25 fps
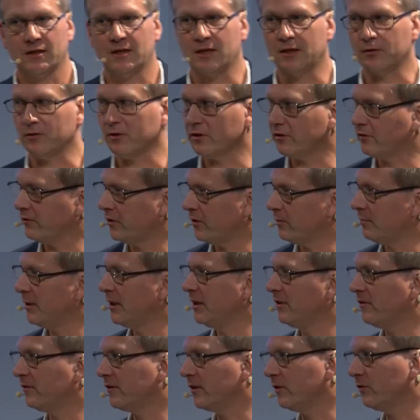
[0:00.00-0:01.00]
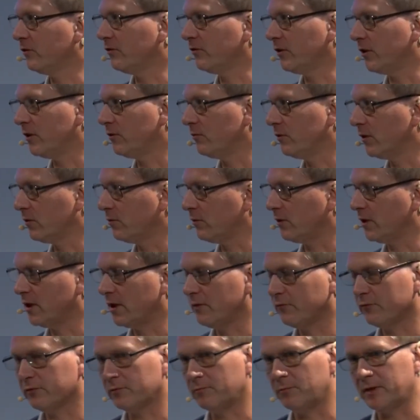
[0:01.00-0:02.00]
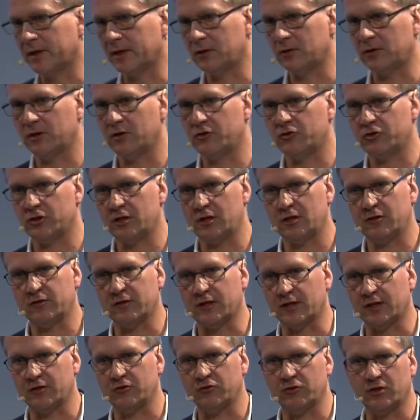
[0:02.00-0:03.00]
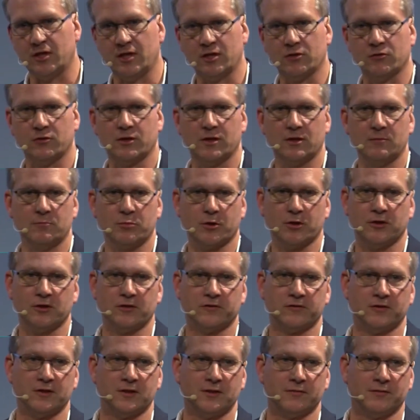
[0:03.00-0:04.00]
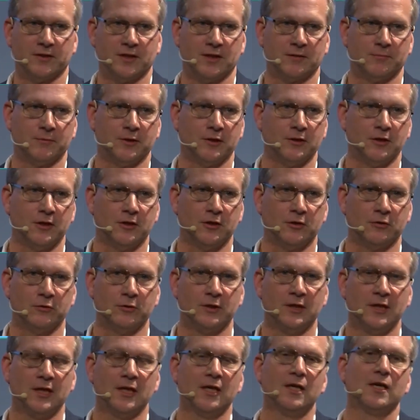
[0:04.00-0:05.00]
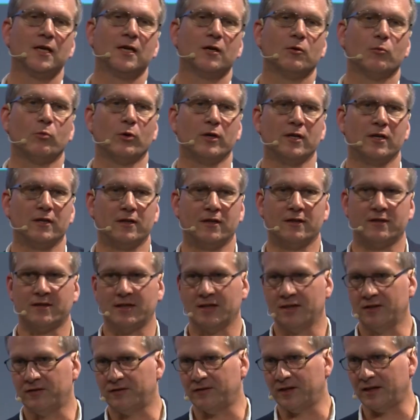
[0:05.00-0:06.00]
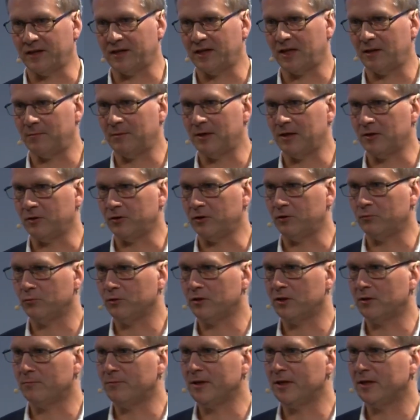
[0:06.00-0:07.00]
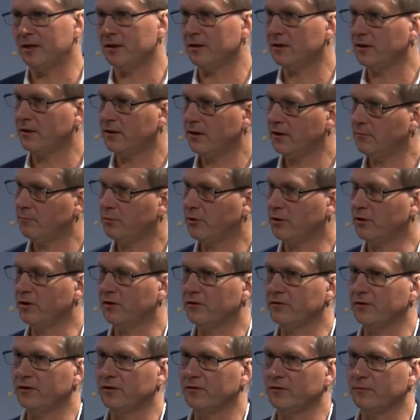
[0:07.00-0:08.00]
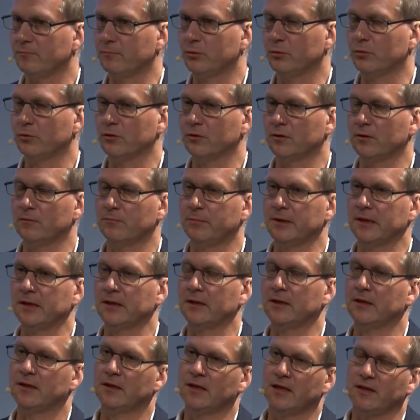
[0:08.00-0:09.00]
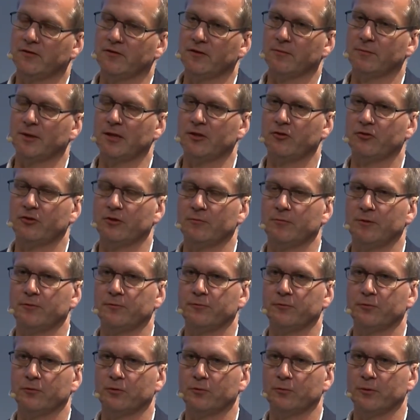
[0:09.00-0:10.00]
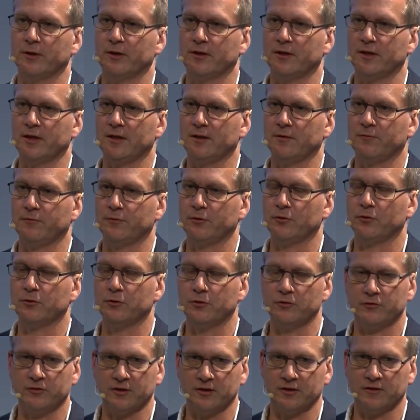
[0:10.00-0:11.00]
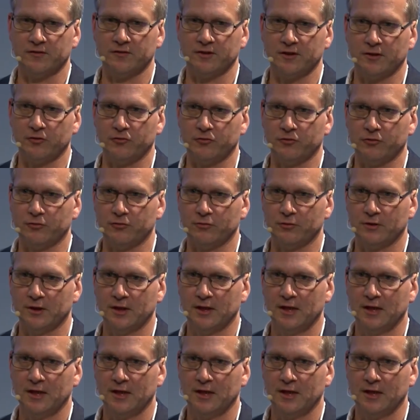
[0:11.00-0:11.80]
There are so many skills that you require yeah. from biology to engineering, policy development. You know, one of the things that came out, you wouldn't immediately think policy is important, but as I mentioned before with the fuel utility issue,